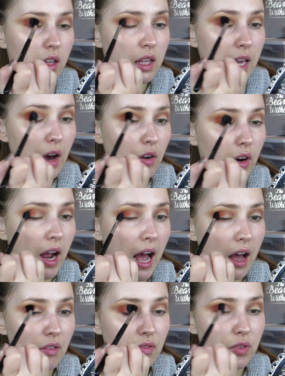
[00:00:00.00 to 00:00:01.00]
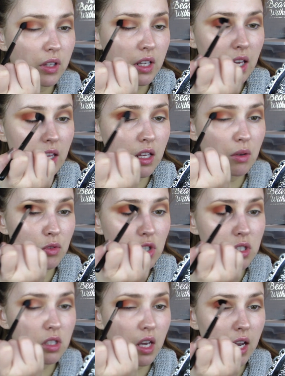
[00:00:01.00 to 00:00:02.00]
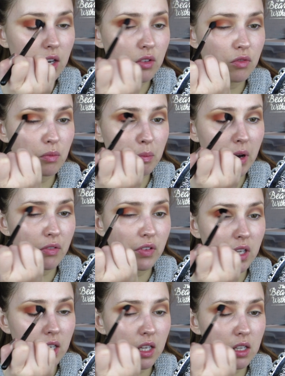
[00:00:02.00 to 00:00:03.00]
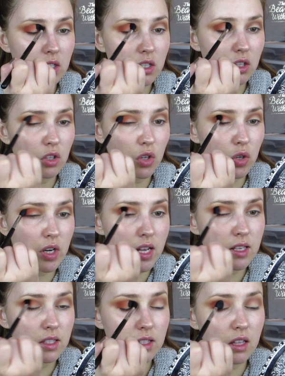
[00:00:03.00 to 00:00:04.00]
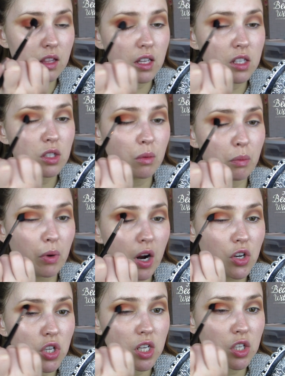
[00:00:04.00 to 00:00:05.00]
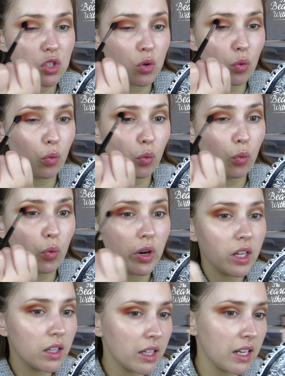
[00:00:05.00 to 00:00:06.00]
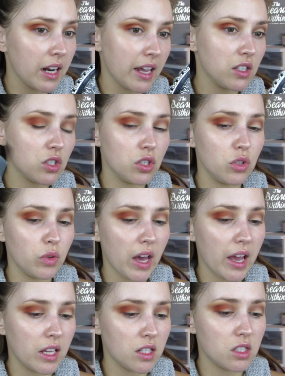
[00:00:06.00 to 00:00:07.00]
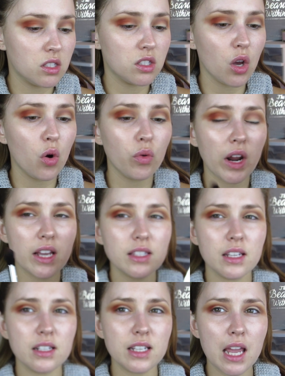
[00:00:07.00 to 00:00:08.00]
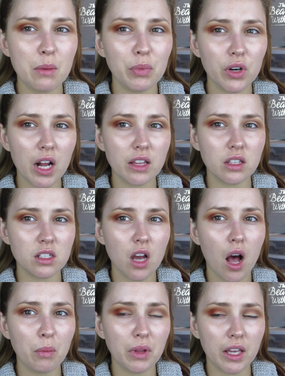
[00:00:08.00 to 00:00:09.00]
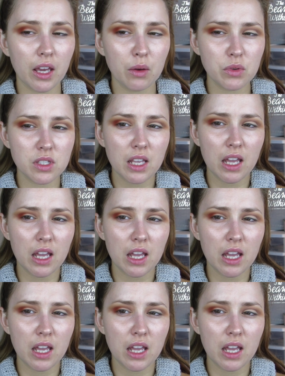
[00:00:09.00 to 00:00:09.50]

the outer half really, and then just kind of buffing it into the crease. This brush is really nice to do that. It's so nice and tapered at the top, like I was